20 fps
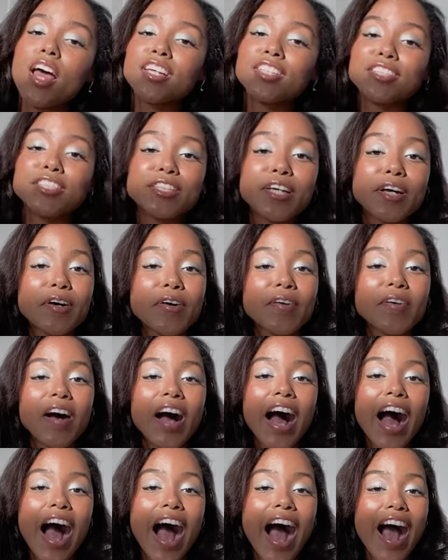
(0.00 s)
So
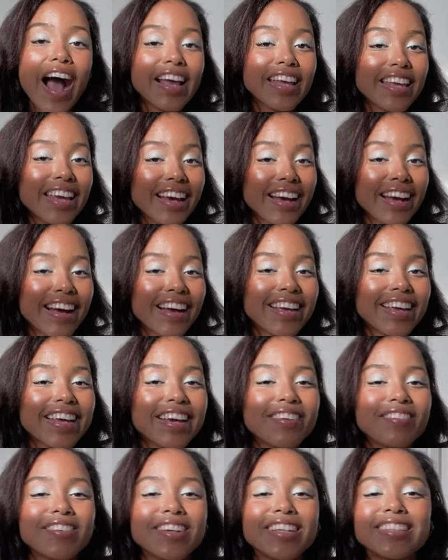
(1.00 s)
yeah, I
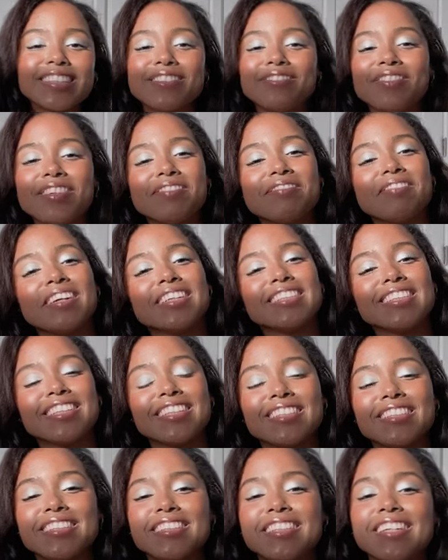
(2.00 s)
can't wait to meet my
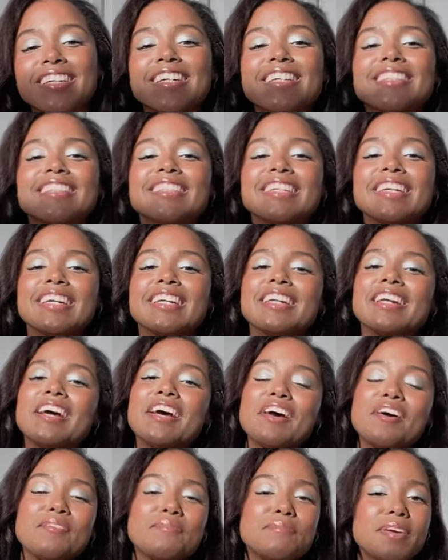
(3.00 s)
sisters and
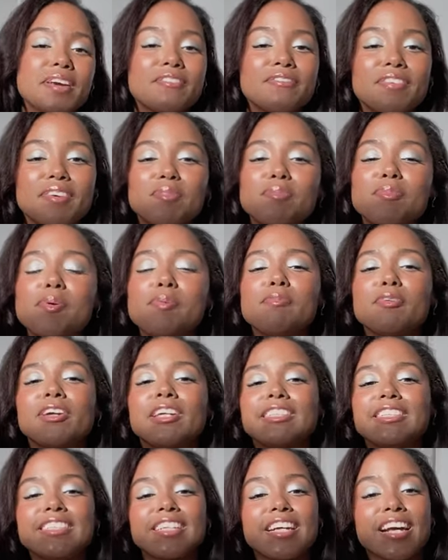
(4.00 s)
make fun
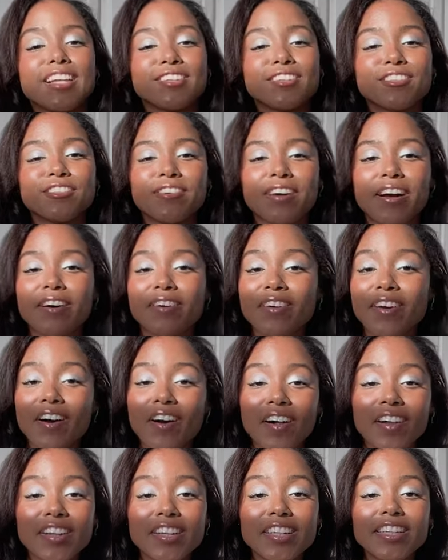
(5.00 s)
memories together throughout
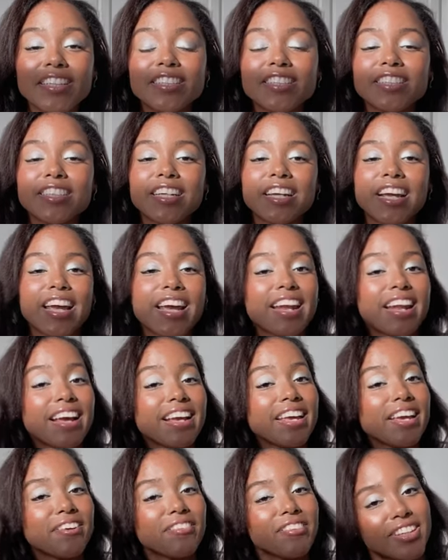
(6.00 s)
college. And I
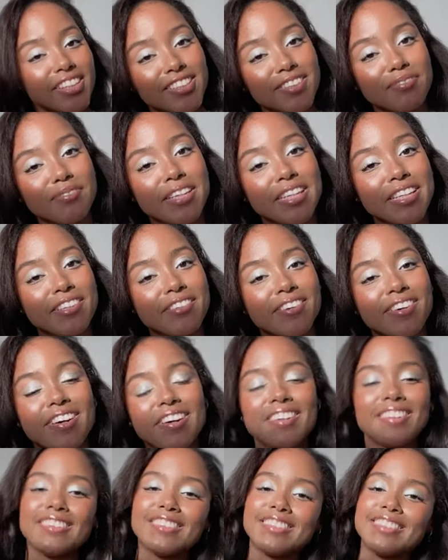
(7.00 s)
can't wait to meet you
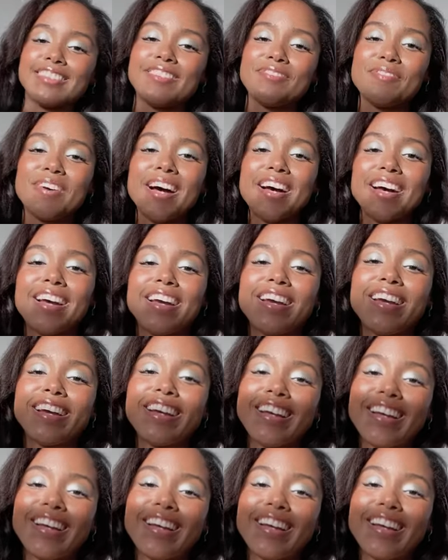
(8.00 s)
all. Bye.